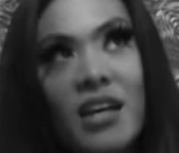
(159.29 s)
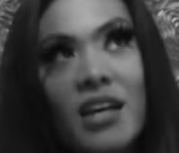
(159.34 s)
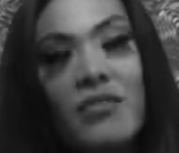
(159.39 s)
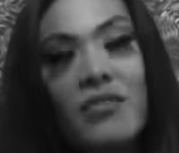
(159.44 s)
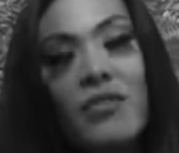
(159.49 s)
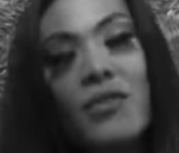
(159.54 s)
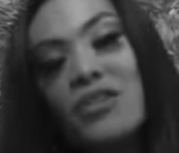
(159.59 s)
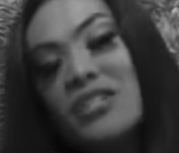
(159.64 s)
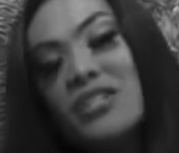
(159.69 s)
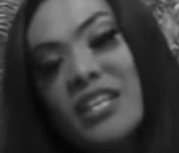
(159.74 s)

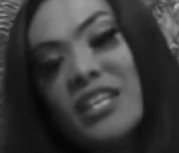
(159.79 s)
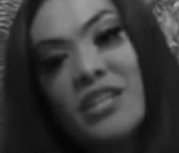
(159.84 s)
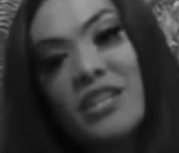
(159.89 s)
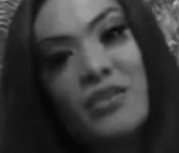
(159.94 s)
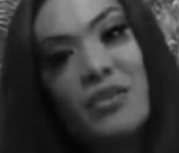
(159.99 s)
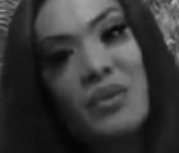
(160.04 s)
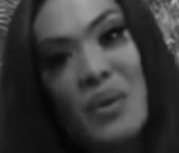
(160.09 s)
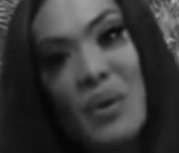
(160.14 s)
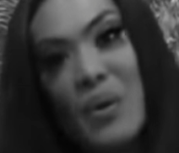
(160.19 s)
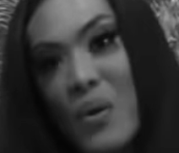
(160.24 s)

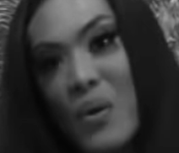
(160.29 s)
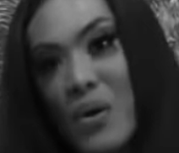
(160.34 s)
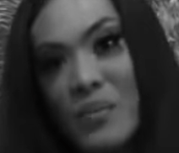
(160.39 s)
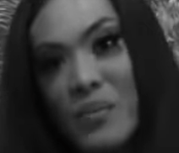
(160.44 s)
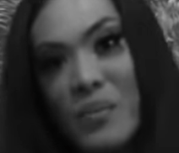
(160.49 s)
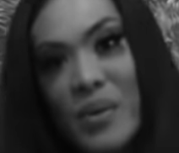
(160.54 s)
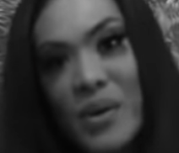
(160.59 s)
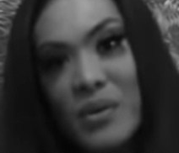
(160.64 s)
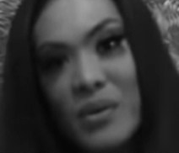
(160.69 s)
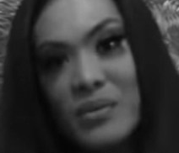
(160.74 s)
through the
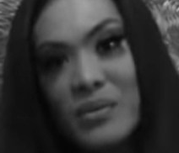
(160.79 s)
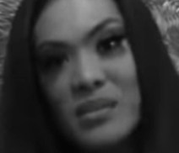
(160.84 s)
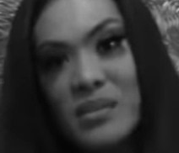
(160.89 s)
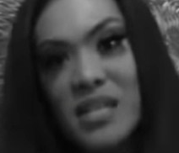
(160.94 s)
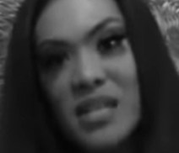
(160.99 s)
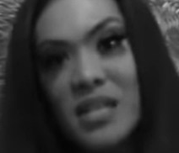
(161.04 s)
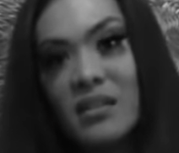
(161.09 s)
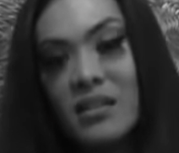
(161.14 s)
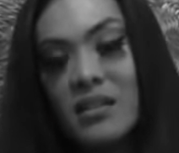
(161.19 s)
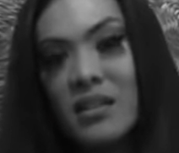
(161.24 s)

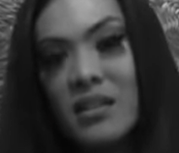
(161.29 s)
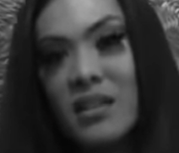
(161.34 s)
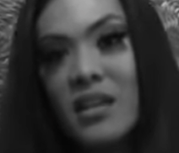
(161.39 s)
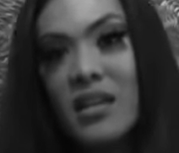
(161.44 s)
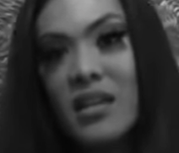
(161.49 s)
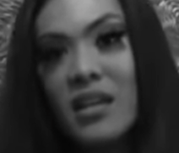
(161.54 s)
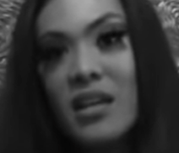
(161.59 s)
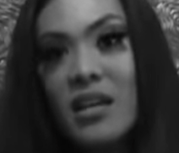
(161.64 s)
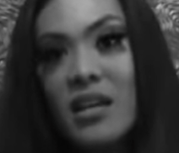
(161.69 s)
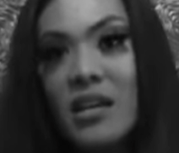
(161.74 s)
hormones and
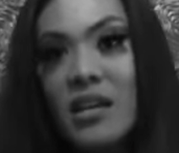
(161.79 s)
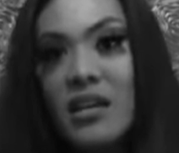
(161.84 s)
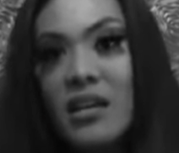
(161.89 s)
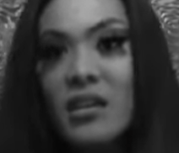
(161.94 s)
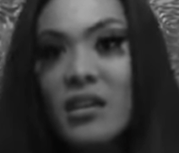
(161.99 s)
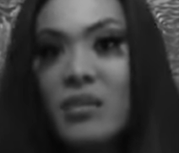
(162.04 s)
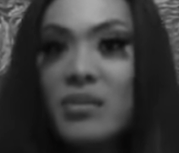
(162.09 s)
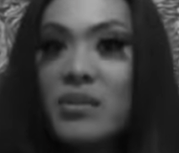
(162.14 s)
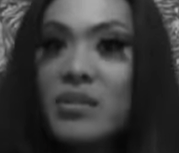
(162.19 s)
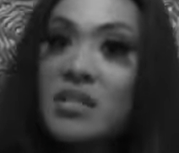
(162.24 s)

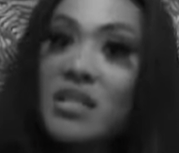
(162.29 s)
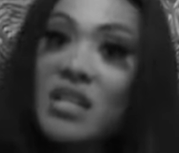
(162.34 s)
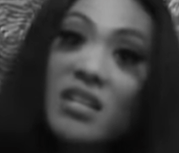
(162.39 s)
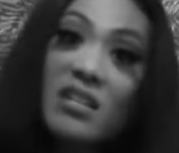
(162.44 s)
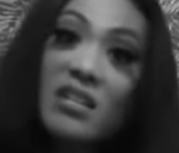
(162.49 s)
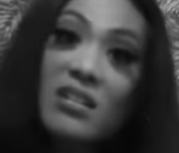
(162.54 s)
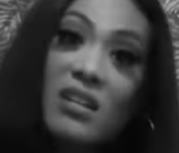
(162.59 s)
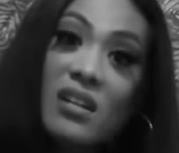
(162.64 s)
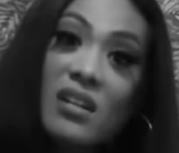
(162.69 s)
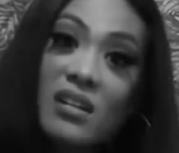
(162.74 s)
the
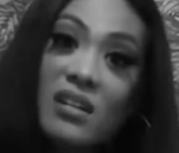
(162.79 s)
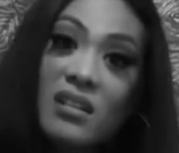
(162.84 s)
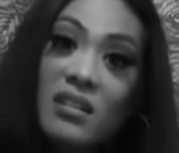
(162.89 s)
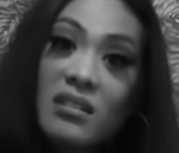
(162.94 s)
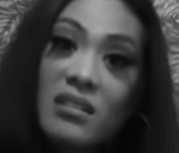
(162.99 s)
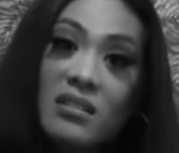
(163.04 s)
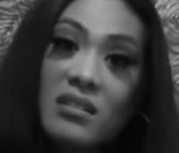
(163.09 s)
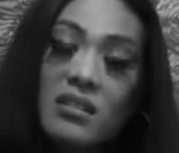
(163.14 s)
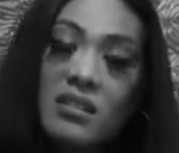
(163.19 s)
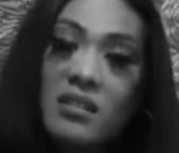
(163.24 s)

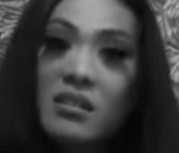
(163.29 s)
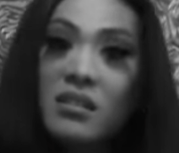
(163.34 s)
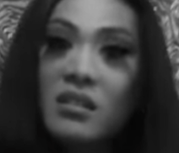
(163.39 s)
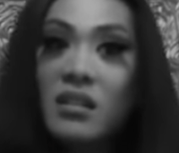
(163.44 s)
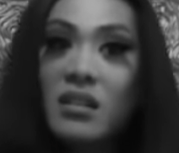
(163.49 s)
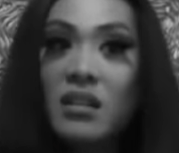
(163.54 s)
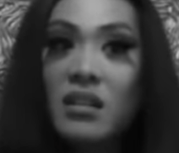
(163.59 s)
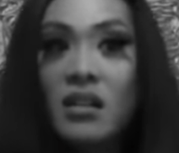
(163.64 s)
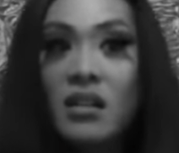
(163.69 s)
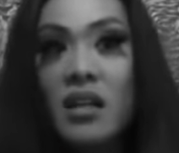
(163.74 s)
procedures,
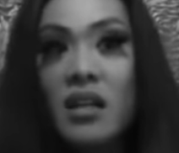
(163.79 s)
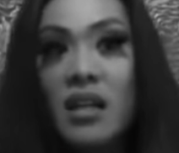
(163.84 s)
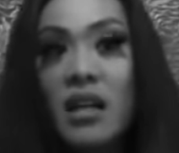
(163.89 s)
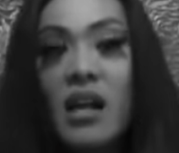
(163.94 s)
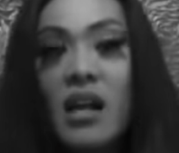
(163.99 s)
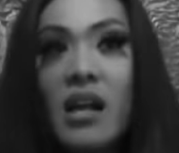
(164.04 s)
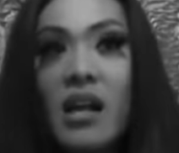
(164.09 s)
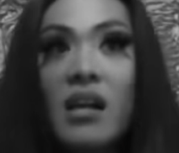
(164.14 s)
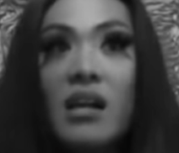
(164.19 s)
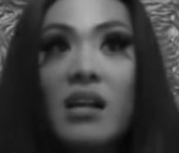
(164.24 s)

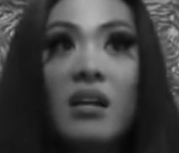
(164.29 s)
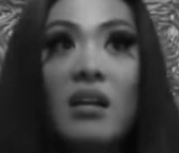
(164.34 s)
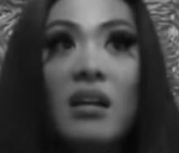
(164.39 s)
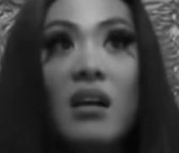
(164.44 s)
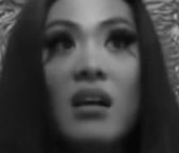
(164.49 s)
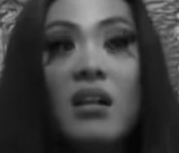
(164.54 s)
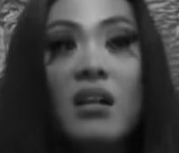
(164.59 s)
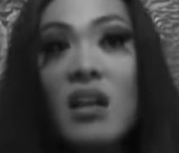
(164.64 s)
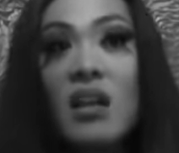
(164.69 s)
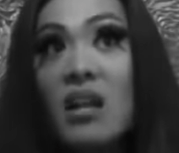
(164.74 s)

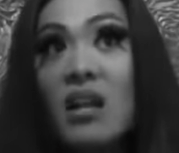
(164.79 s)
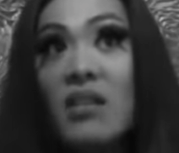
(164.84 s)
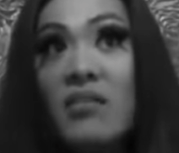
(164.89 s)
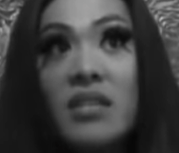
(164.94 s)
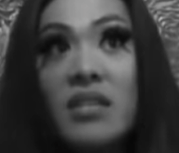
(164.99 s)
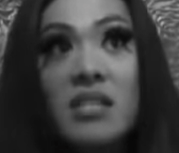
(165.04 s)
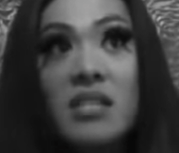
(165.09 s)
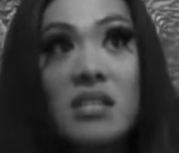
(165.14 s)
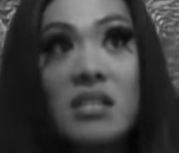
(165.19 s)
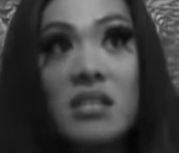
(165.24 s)
a lot of
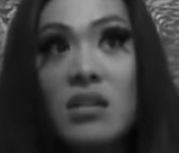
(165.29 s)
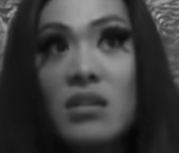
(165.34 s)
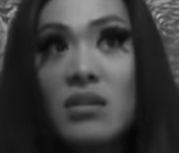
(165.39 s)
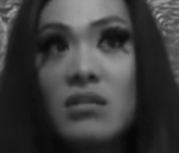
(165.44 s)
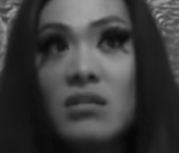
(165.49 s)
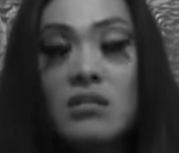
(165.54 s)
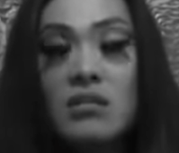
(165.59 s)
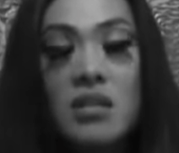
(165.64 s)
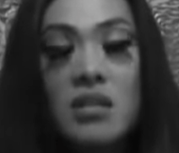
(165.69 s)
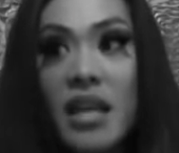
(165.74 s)
it's
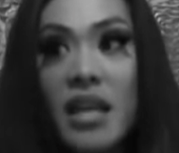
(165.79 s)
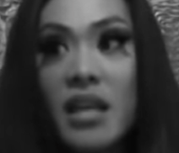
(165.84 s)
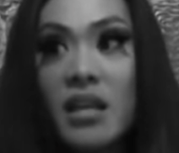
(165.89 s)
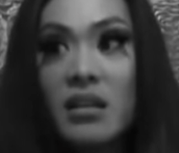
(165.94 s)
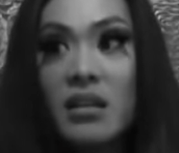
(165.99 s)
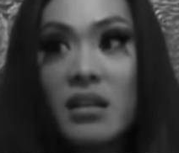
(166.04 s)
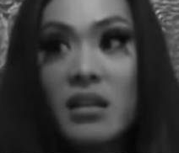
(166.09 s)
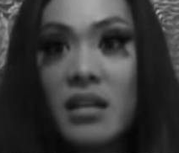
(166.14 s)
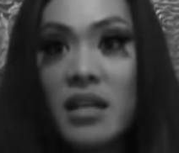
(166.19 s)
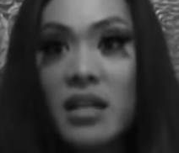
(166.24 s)
still
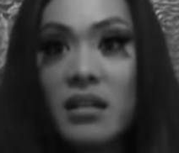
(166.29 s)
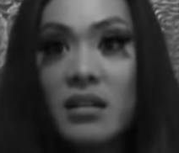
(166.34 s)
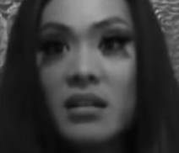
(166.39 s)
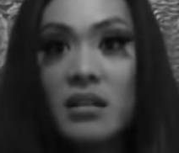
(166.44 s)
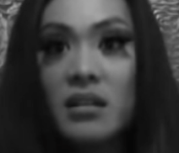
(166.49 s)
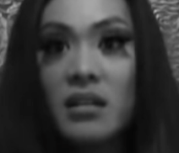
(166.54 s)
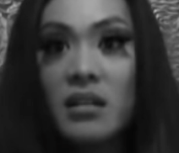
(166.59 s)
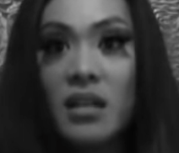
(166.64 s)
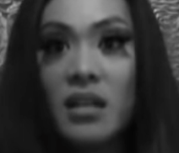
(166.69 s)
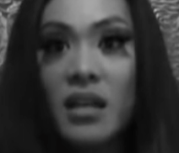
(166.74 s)
tailored
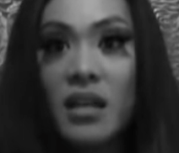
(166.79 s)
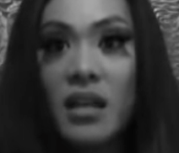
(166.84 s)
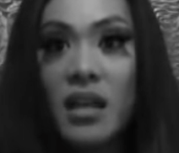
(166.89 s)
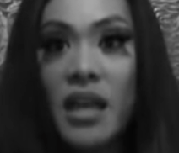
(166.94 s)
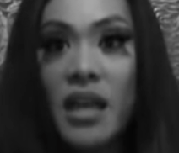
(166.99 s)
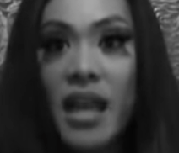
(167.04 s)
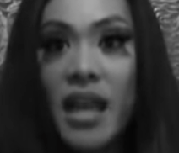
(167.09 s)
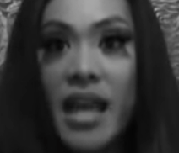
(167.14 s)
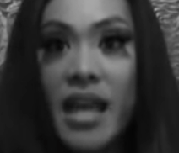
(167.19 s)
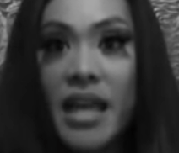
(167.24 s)

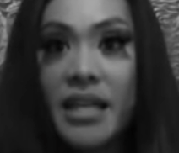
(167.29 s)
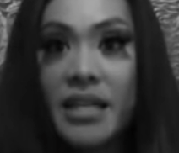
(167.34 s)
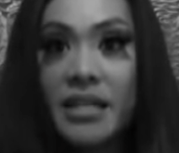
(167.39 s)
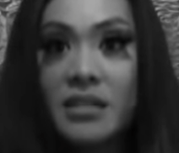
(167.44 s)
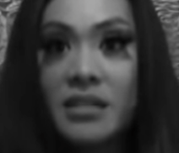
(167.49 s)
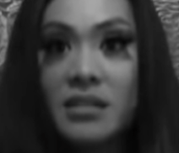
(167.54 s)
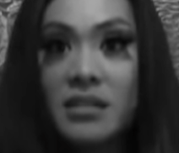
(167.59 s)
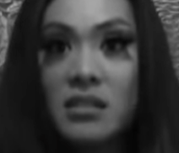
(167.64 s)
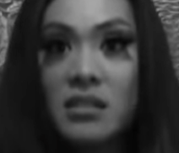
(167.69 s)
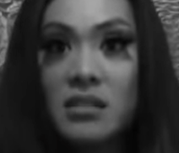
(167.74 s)

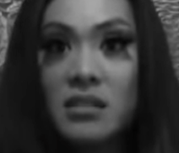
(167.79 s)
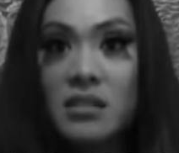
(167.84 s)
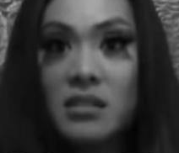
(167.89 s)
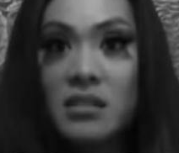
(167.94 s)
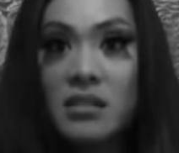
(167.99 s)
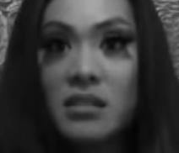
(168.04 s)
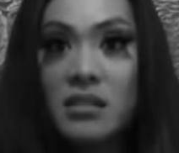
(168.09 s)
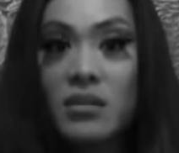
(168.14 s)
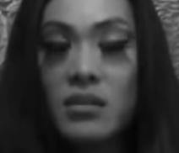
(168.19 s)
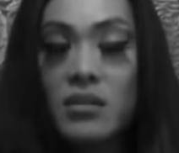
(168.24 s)
and
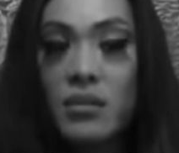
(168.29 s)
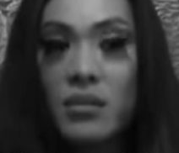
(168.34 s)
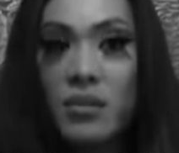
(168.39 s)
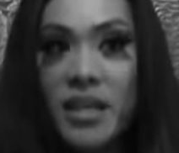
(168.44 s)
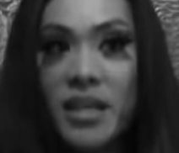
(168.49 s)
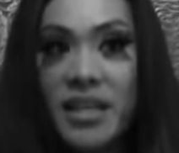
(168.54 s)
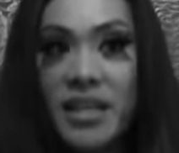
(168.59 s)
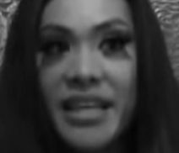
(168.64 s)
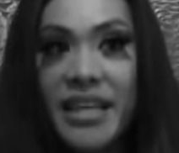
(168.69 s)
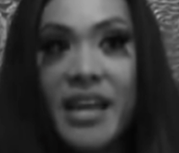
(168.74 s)

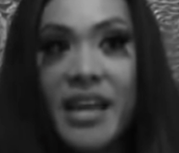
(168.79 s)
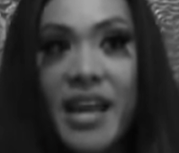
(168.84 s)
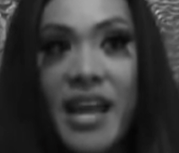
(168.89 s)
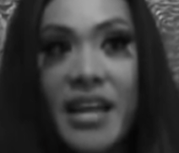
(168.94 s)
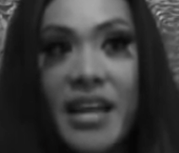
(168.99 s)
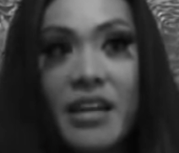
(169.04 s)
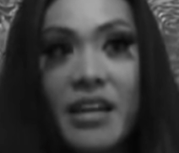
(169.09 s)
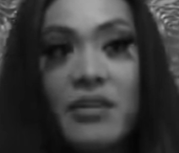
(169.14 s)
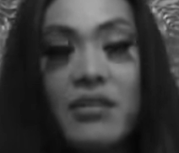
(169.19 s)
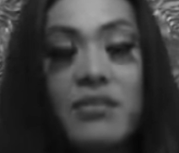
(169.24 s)
really
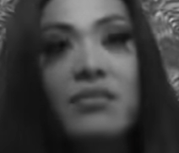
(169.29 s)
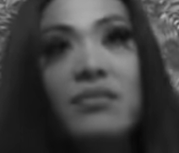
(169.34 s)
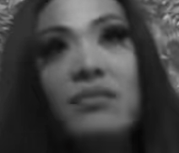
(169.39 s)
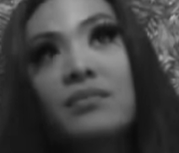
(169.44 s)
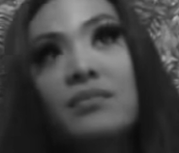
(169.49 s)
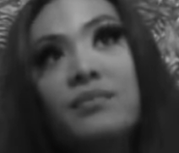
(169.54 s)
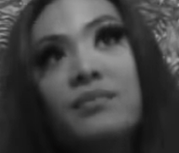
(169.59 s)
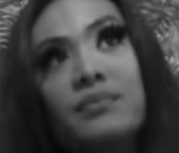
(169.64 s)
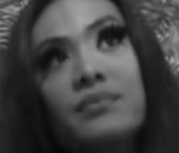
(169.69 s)
kind of